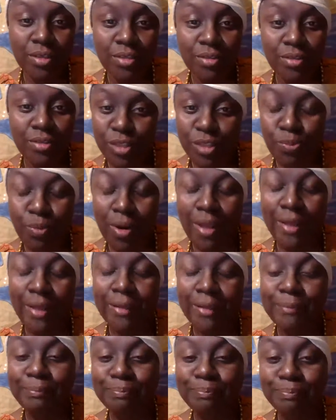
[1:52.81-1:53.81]
this
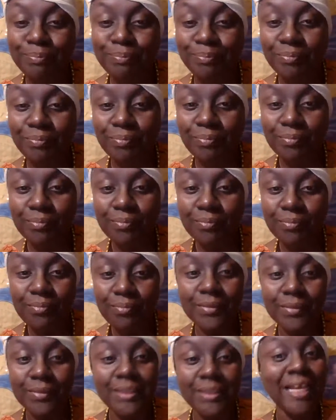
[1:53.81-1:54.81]
spray,
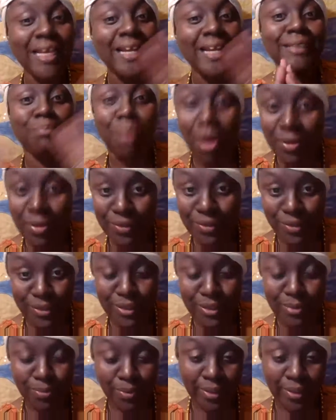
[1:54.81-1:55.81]
that has bought this
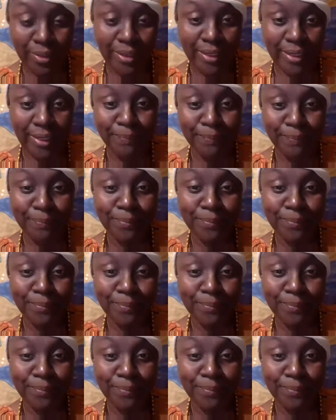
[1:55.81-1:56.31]
spray,